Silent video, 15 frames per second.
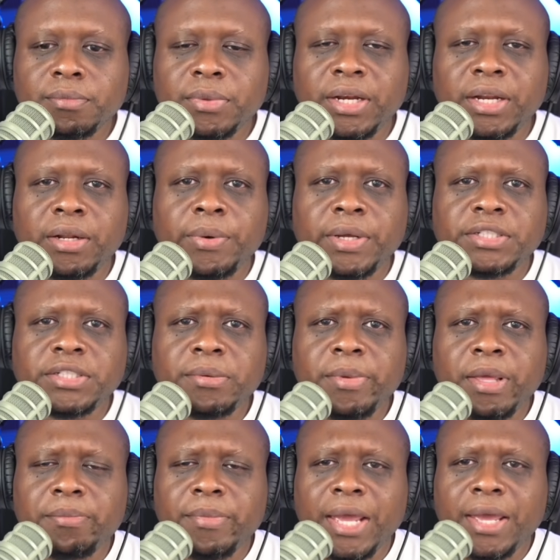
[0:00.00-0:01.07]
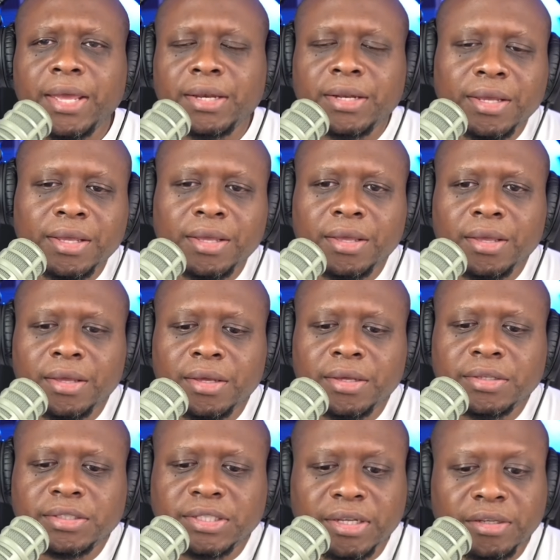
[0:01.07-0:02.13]
But anyway, Jim McMahon
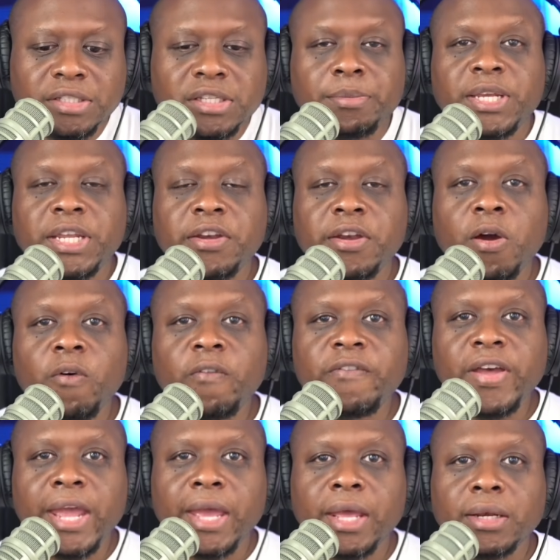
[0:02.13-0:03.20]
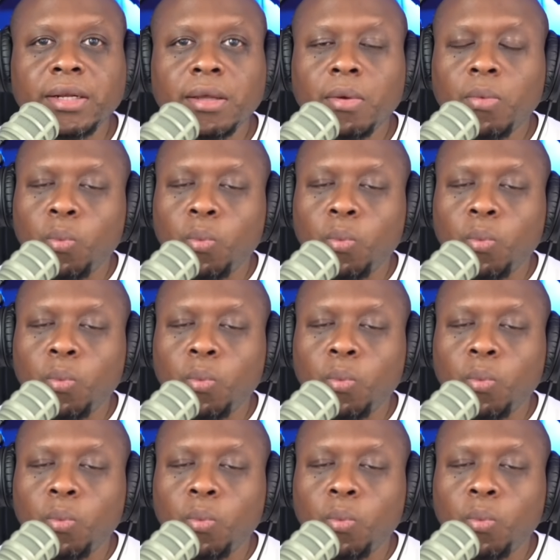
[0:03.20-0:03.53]
seems to be no fan